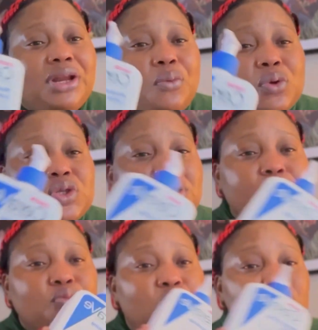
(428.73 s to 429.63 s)
was
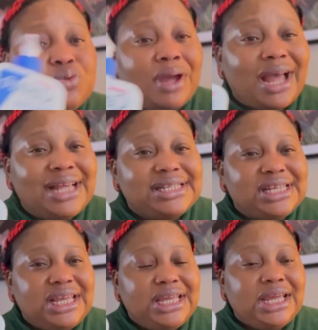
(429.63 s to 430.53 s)

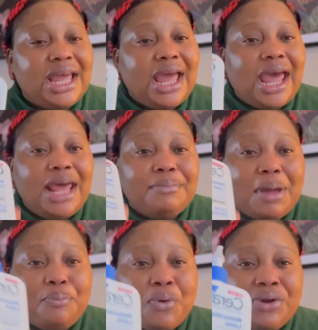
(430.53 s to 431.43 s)
moisturizing and
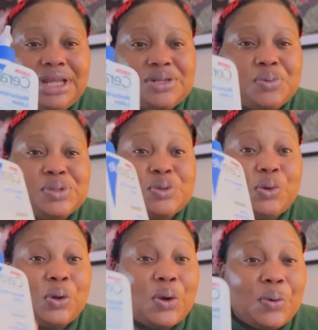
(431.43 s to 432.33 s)
my body was
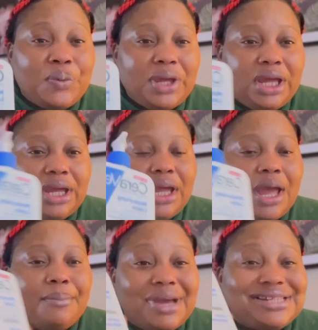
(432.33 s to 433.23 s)
glowing.
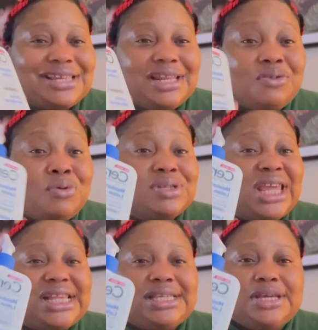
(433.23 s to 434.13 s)
My skin was
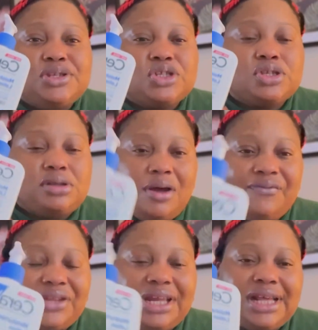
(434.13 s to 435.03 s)
getting
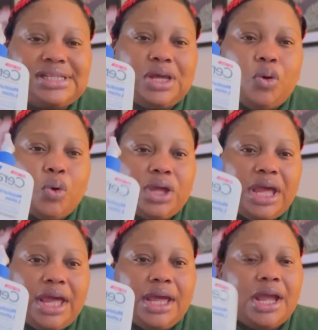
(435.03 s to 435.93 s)
soft and I said,
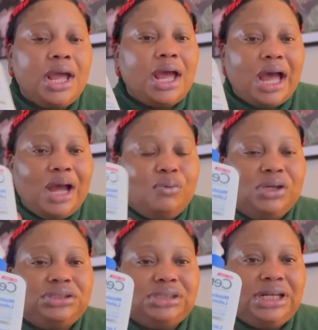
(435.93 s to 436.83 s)
okay, I
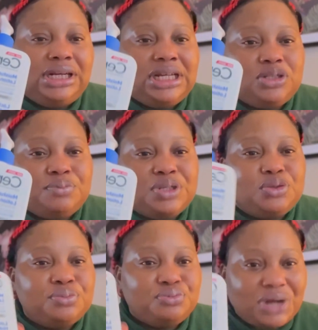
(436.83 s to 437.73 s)
want a little bit
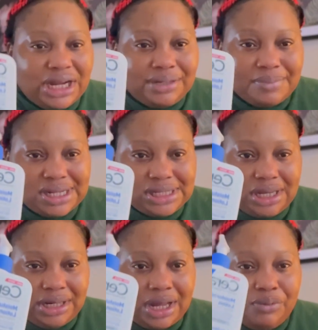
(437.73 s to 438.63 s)
to brighten my
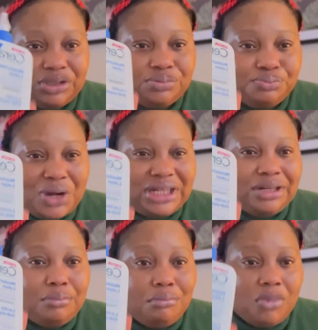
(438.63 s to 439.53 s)
skin. I want to
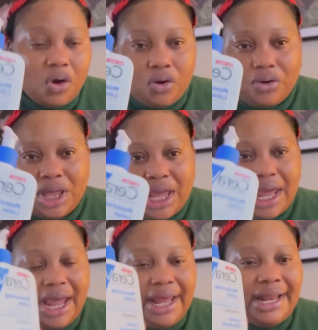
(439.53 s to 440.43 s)
brighten more.
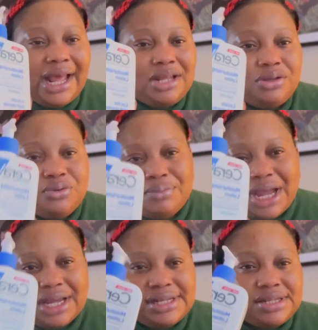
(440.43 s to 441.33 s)
And I do
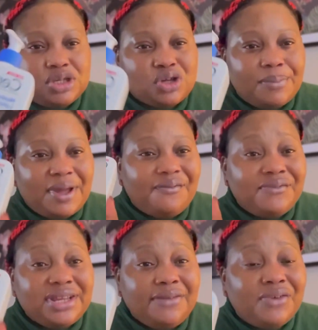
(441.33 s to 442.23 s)
my research
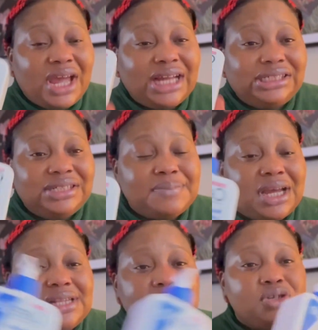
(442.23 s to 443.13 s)
about Nivea. I did my
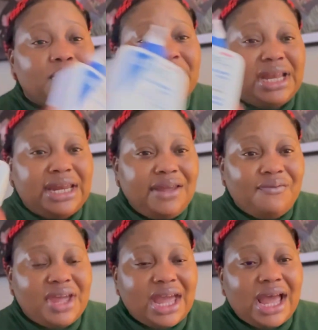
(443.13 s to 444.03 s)
research about
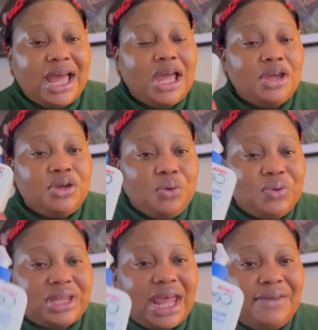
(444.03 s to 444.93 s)
Nivea
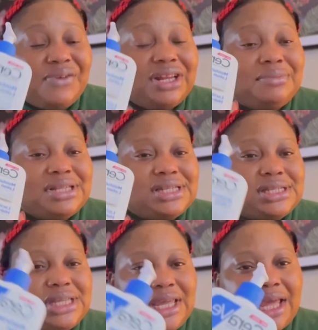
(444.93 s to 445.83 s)
Q10 vitamin
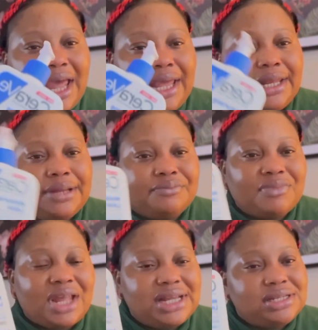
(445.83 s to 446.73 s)
C. And
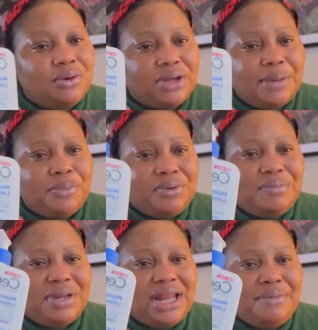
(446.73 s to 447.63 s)
I said, okay,
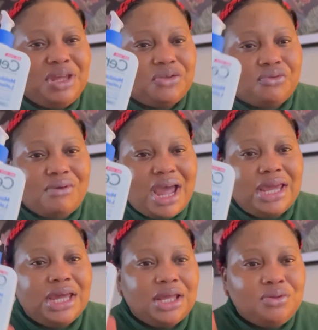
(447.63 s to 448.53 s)
probably let me
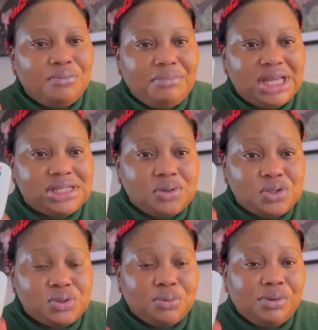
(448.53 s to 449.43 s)
try to mix
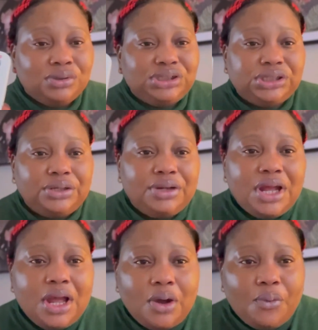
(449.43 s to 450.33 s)
those two lotion
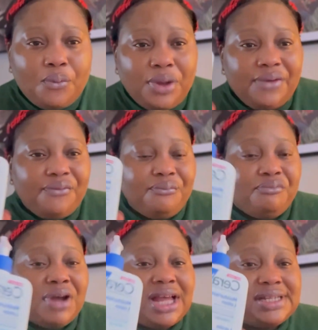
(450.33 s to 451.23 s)

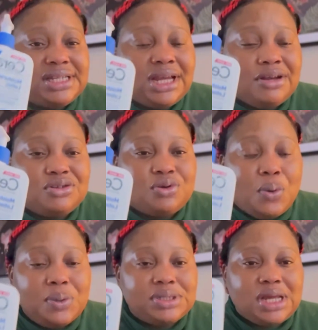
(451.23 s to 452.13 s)
with as sales
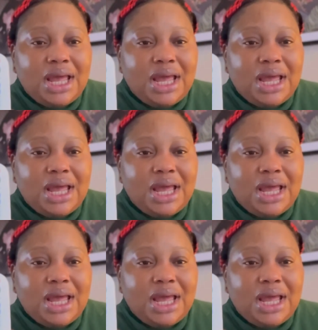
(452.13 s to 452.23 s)
goes